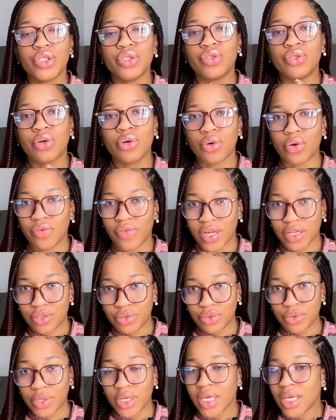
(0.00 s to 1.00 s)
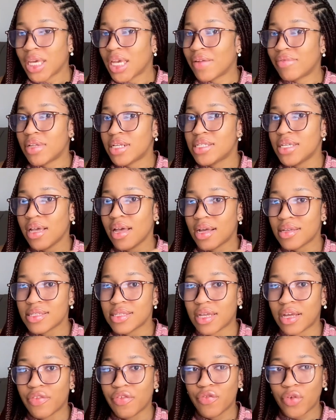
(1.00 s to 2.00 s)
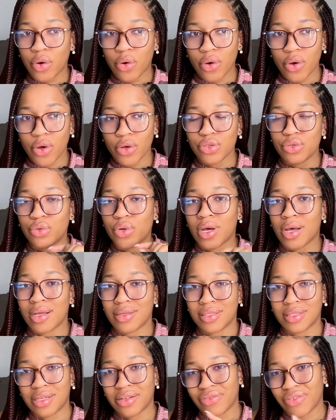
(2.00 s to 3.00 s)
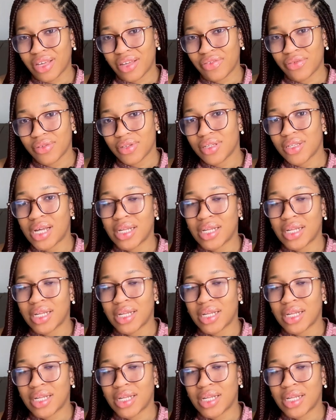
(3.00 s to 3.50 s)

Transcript: Don't overdo. If they say answer 4, you go and answer 5.